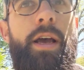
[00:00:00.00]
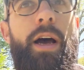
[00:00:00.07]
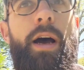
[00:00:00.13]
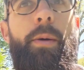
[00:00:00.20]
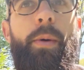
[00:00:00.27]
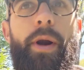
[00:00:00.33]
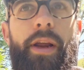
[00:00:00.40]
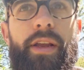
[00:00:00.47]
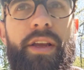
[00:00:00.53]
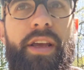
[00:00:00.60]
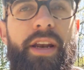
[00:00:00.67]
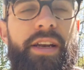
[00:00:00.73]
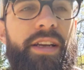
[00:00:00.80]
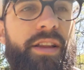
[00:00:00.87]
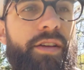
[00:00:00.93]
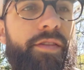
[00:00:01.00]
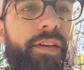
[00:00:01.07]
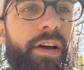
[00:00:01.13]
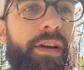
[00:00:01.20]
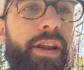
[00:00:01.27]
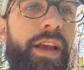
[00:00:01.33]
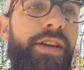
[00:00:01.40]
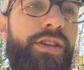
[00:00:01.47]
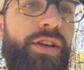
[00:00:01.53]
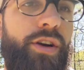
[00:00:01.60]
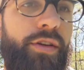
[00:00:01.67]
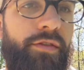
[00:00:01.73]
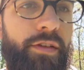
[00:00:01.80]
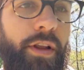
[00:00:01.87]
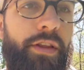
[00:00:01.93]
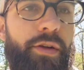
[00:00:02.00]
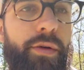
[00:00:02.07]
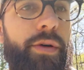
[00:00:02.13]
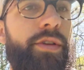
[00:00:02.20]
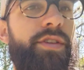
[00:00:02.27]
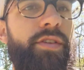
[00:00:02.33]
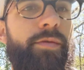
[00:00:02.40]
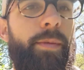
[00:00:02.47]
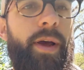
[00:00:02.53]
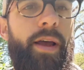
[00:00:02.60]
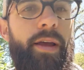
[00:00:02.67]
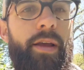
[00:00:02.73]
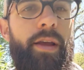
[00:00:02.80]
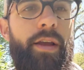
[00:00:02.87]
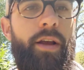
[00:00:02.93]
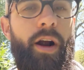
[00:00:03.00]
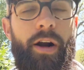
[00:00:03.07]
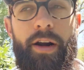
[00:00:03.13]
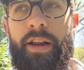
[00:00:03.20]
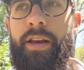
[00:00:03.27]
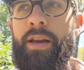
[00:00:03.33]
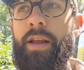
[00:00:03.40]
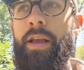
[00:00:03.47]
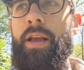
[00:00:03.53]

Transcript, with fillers: uh, where it could get into the foundation or flood the roots of my garden